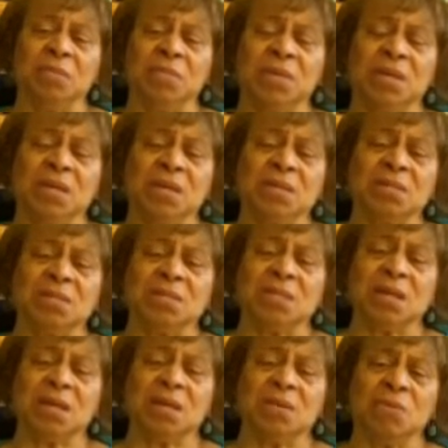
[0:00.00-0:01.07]
because
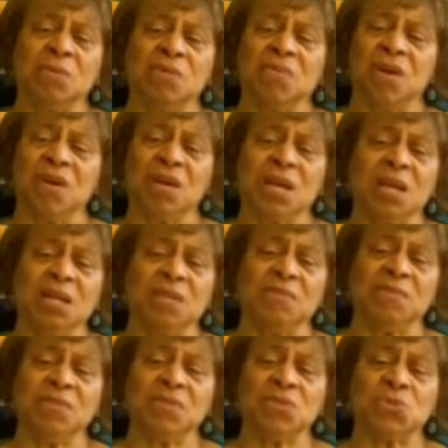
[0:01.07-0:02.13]
we've all got to
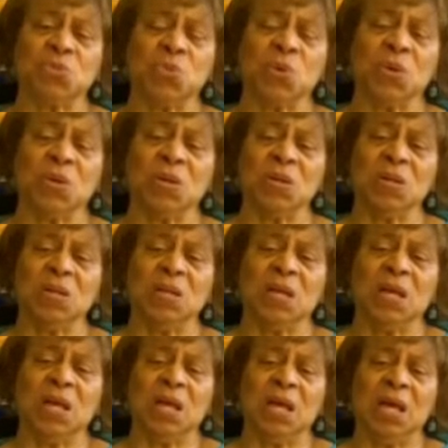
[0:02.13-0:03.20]
live in this world,
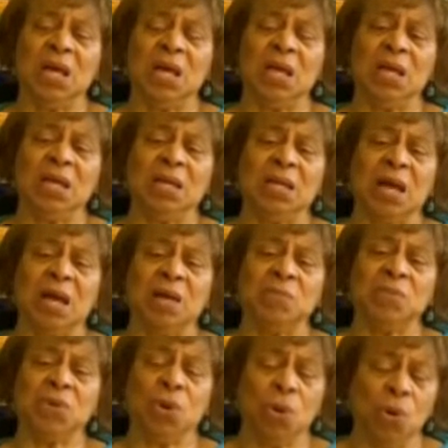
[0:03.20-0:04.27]
and I
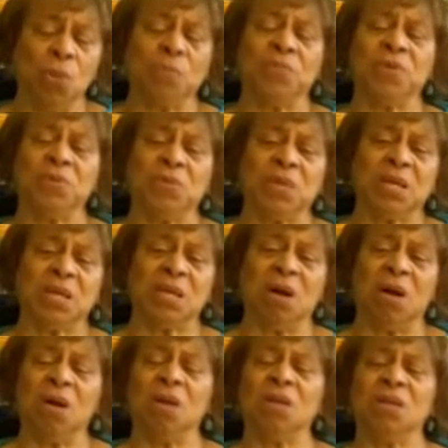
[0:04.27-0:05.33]
would hope that we can
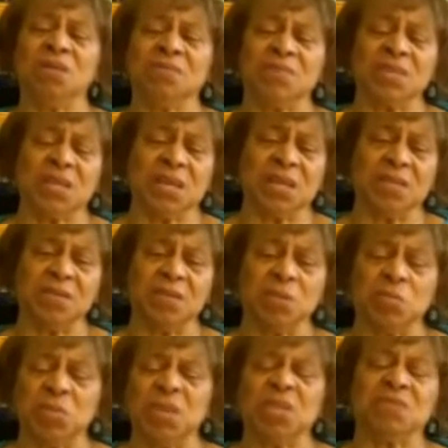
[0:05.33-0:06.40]
all live together in
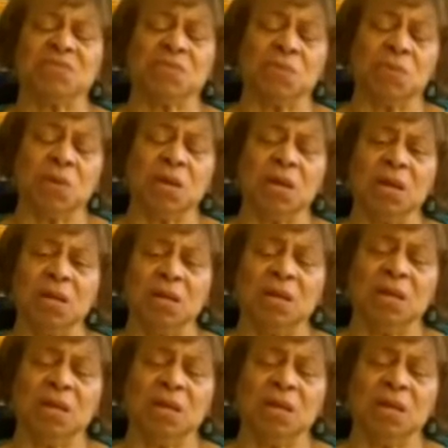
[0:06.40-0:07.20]
a peaceful way.